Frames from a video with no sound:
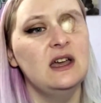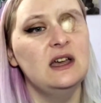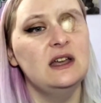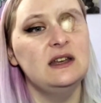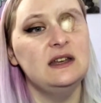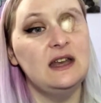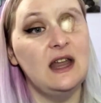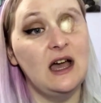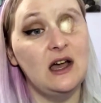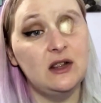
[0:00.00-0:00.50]

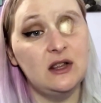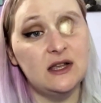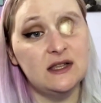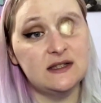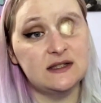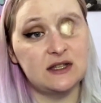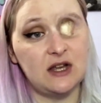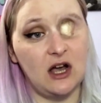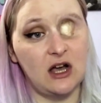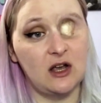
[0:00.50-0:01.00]
Now
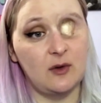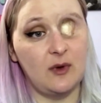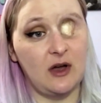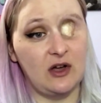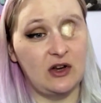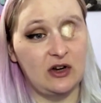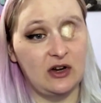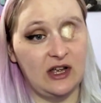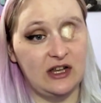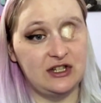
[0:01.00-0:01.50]
let's talk
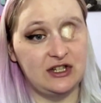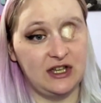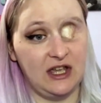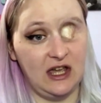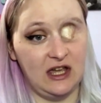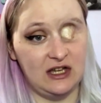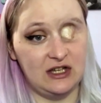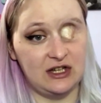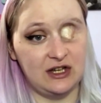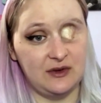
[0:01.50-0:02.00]
about her
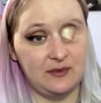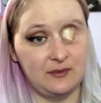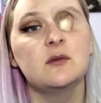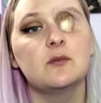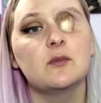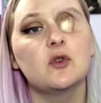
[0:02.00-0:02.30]
education.